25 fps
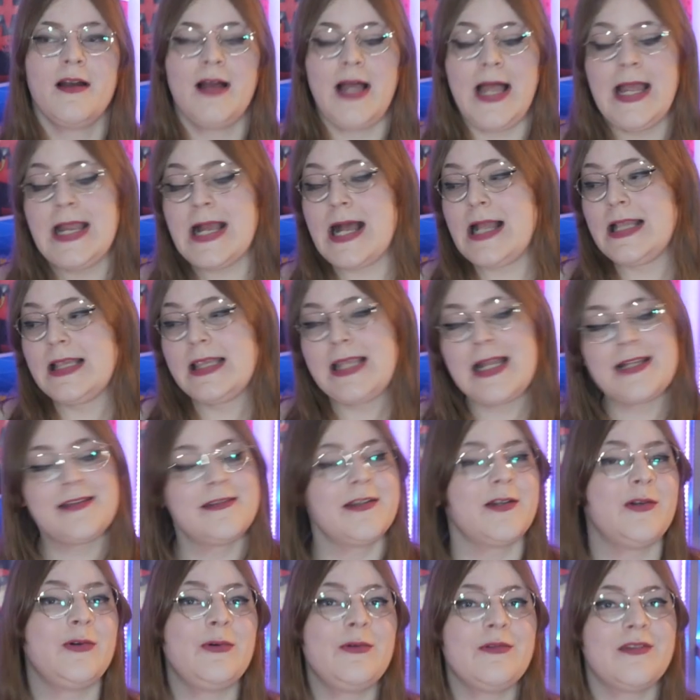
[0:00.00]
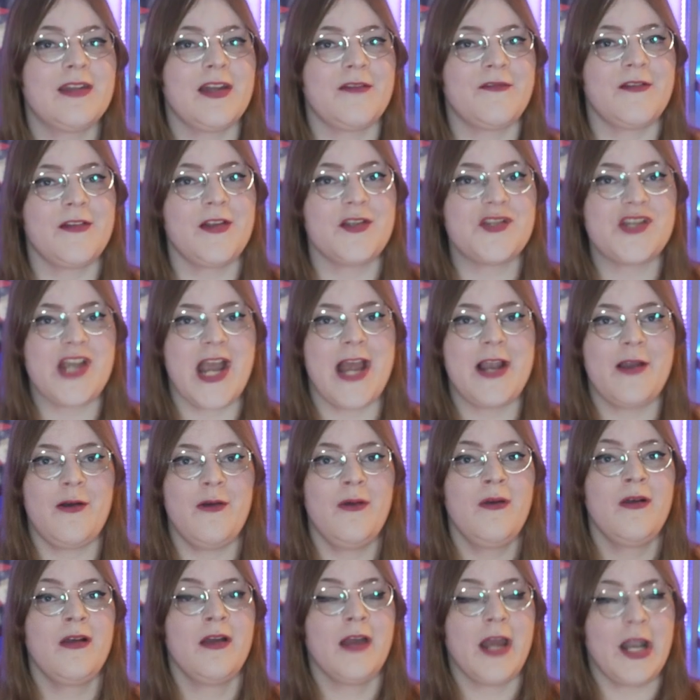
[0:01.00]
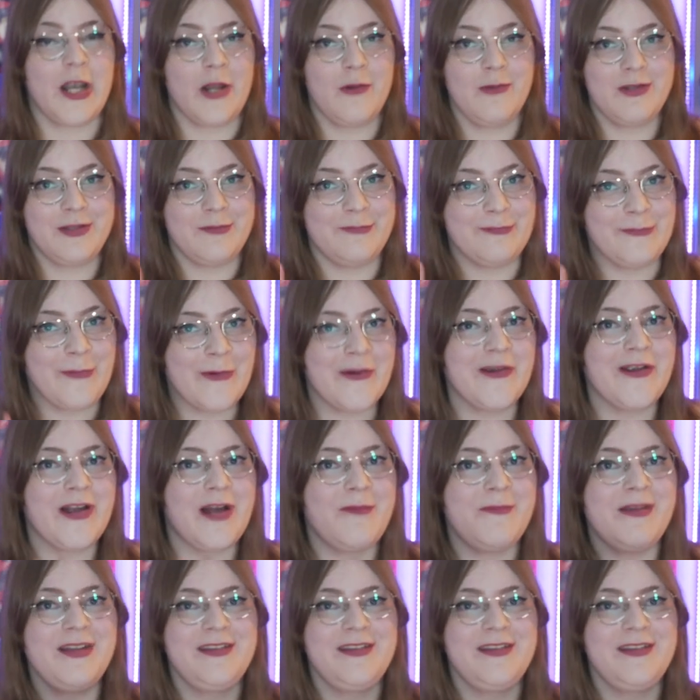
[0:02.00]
I got lots of cool stuff on the channel, and always more coming